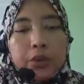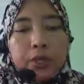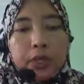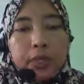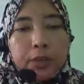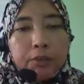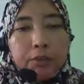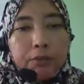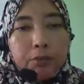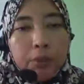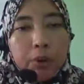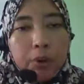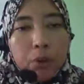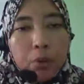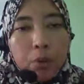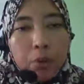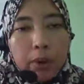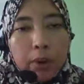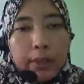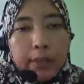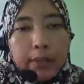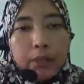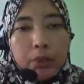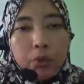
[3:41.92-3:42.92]
so if
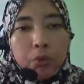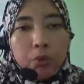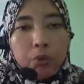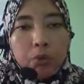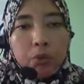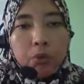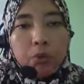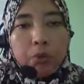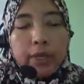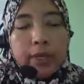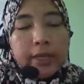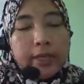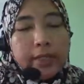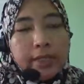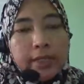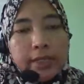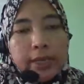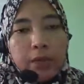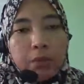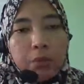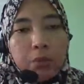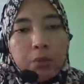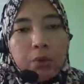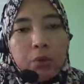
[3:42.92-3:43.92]
we want to,
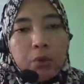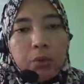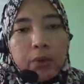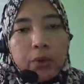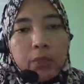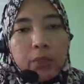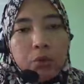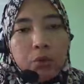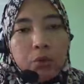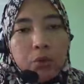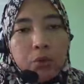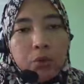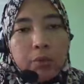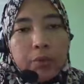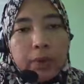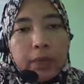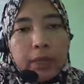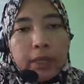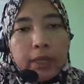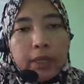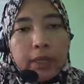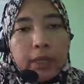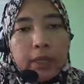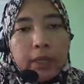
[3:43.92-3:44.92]
let's say, we want
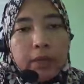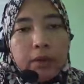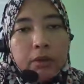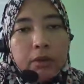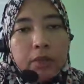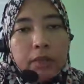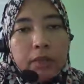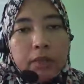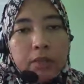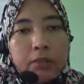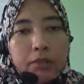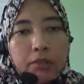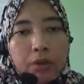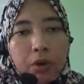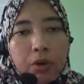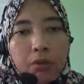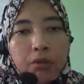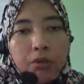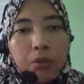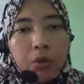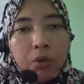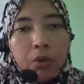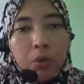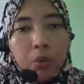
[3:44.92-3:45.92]
to make it
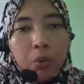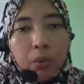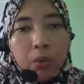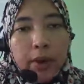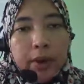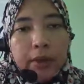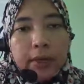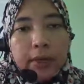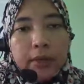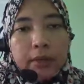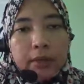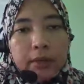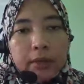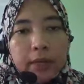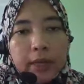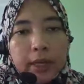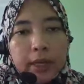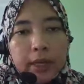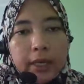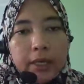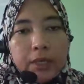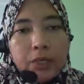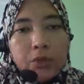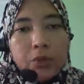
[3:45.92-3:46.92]
this 4 follow y.
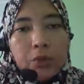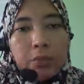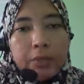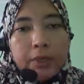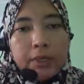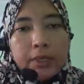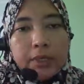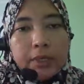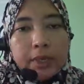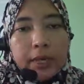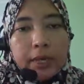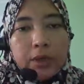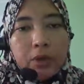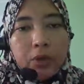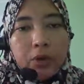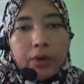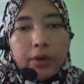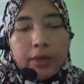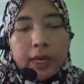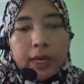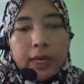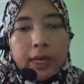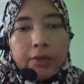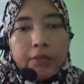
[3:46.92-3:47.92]
Okay, so means
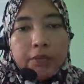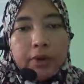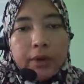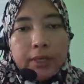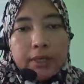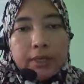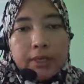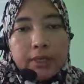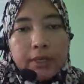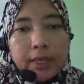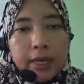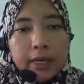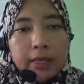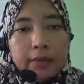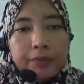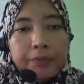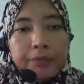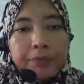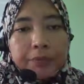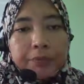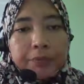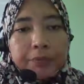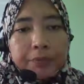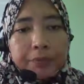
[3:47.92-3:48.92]
that on the left hand
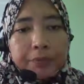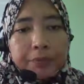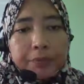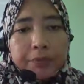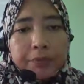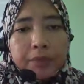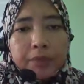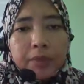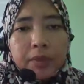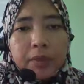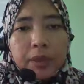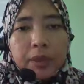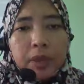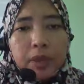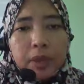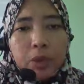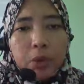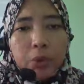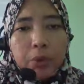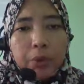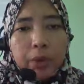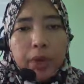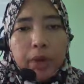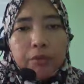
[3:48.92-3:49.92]
side,
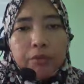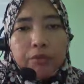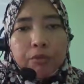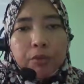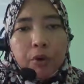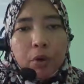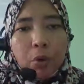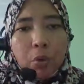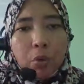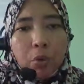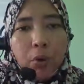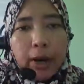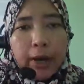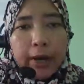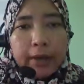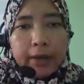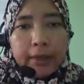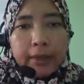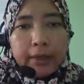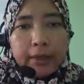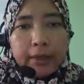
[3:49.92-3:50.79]
we have 4y,